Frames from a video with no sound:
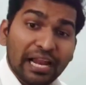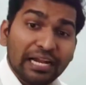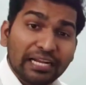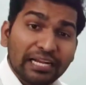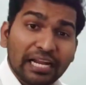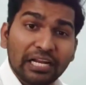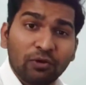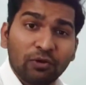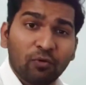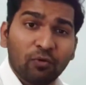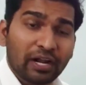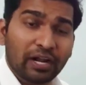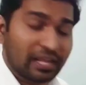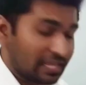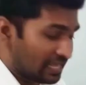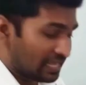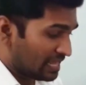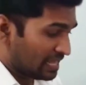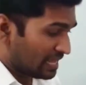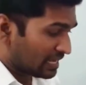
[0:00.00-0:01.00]
I'll tell you what,
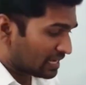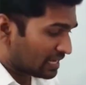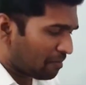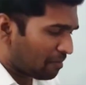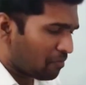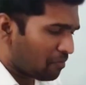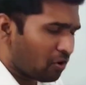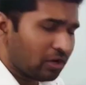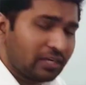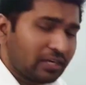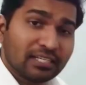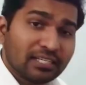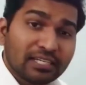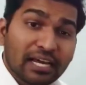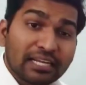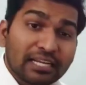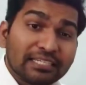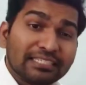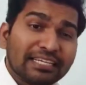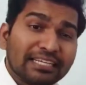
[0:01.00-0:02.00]
commodities and
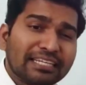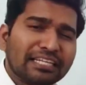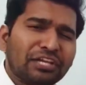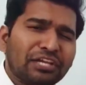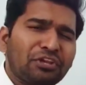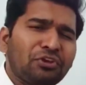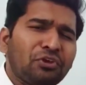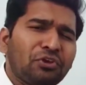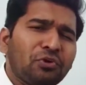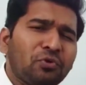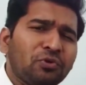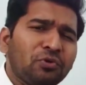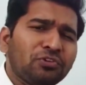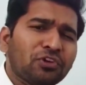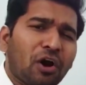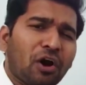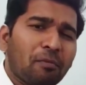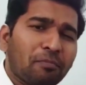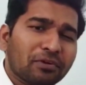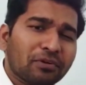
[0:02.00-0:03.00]
currencies has a huge
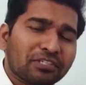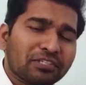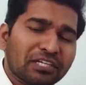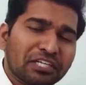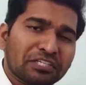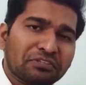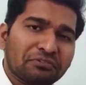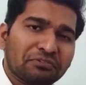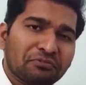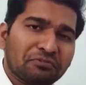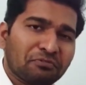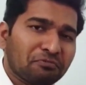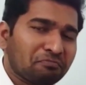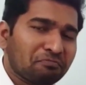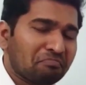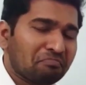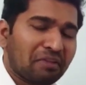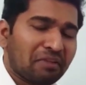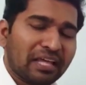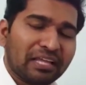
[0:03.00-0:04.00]
opportunities.
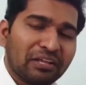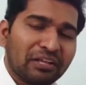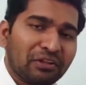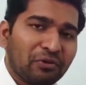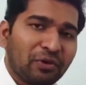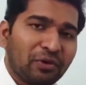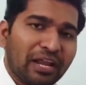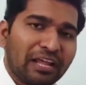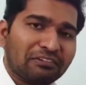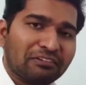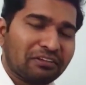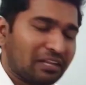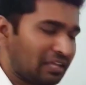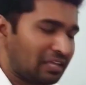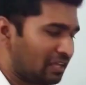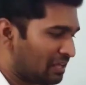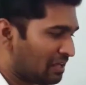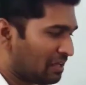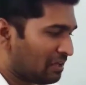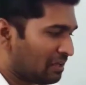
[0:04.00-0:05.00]
Like you can
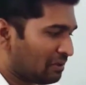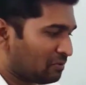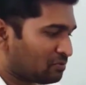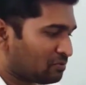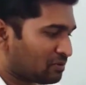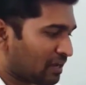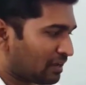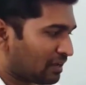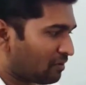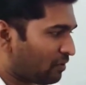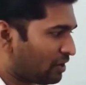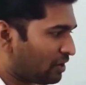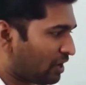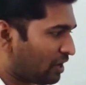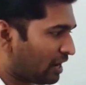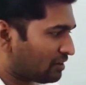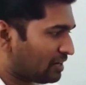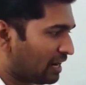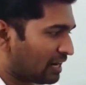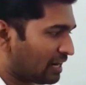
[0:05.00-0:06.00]
actually check when
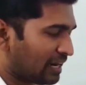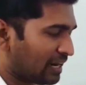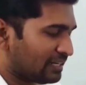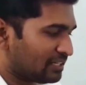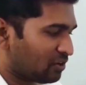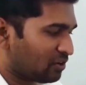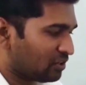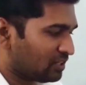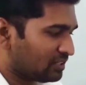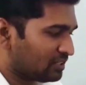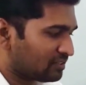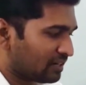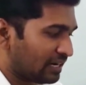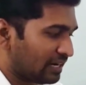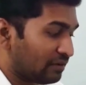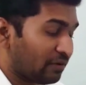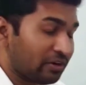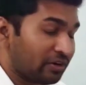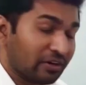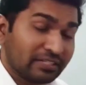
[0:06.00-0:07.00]
you're actually analyzing on this,
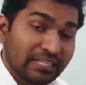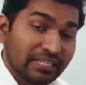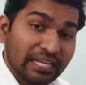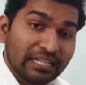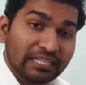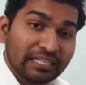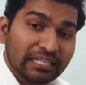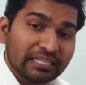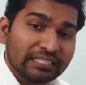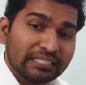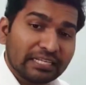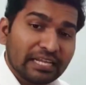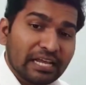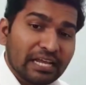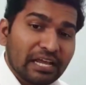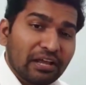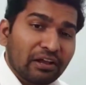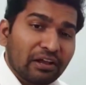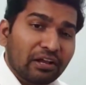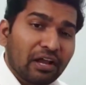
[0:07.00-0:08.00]
right, when you're seeing this,
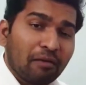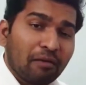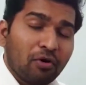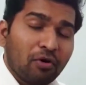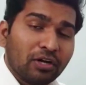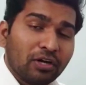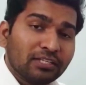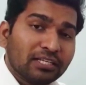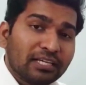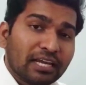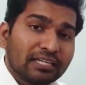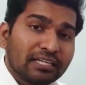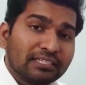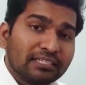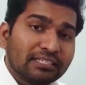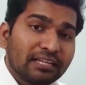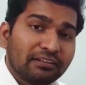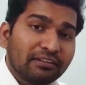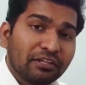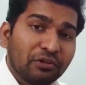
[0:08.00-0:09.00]
commodities and
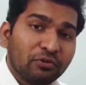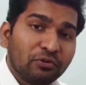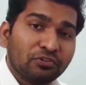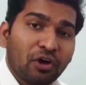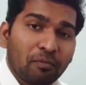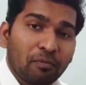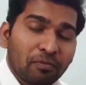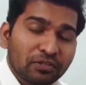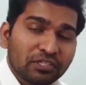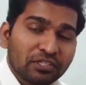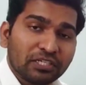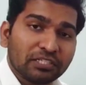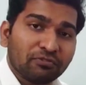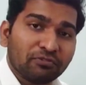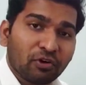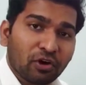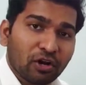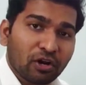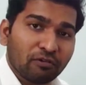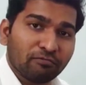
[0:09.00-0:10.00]
currencies have huge opportunities
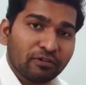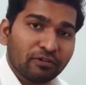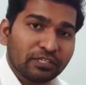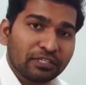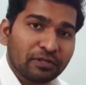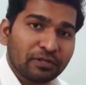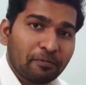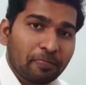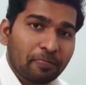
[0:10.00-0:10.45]
for all of us.